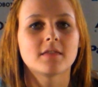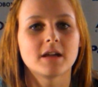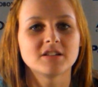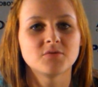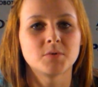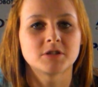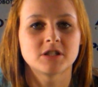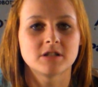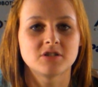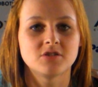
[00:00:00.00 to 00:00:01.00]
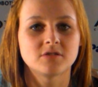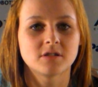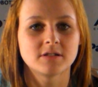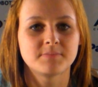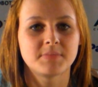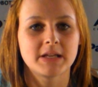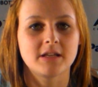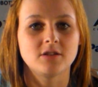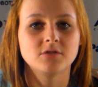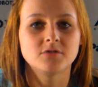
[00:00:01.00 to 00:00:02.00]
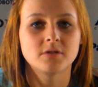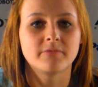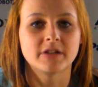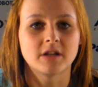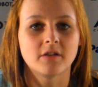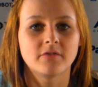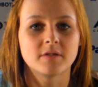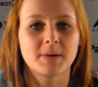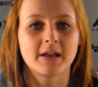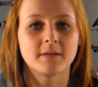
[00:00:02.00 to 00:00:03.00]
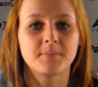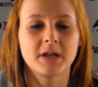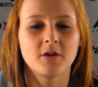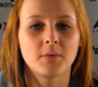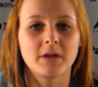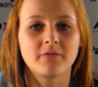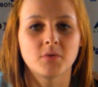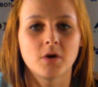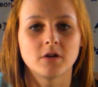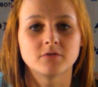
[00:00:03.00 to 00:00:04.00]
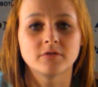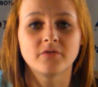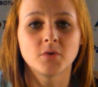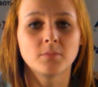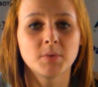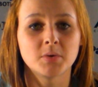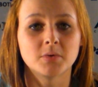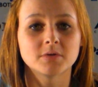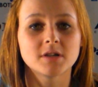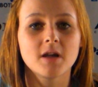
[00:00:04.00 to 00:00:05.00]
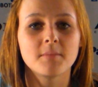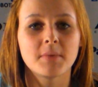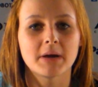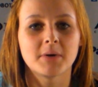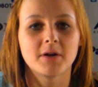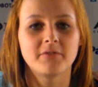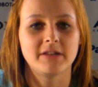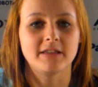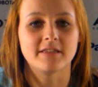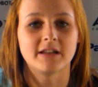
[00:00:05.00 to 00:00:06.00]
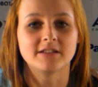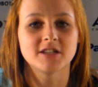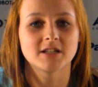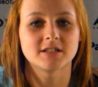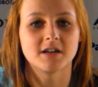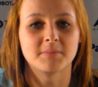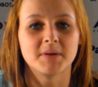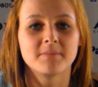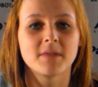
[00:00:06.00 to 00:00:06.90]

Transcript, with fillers: Thanks for watching this Use I P YouTube video for the Planet P O E four hundred four port Power over Ethernet Injector Hub.